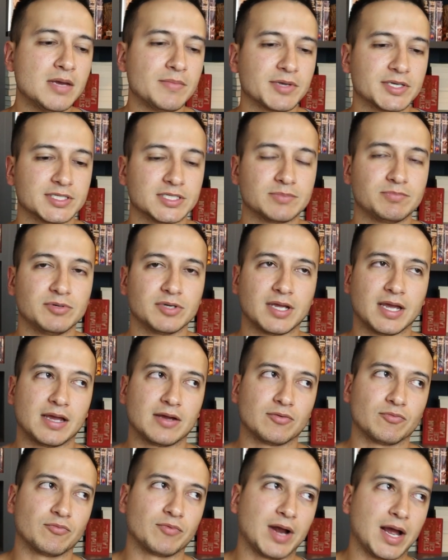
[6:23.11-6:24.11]
because this book
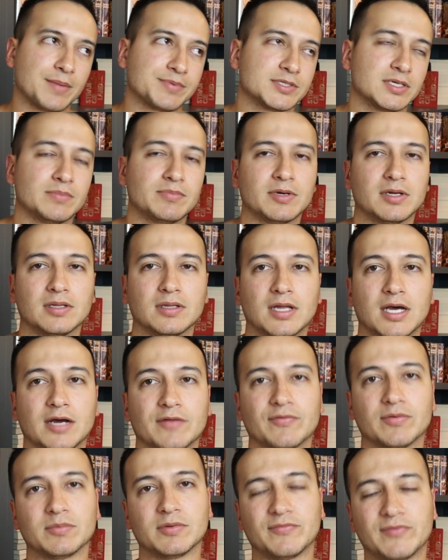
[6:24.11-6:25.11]
wraps up a
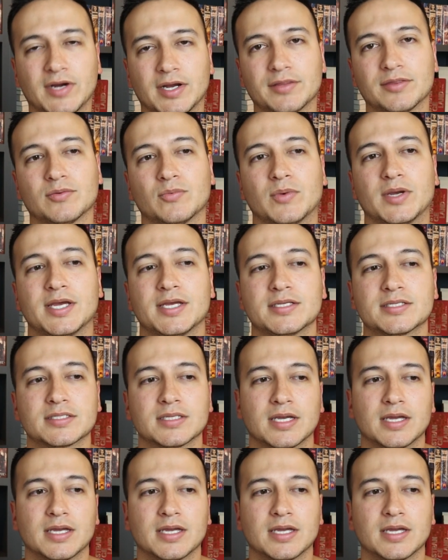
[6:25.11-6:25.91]
lot from Leviathan Wakes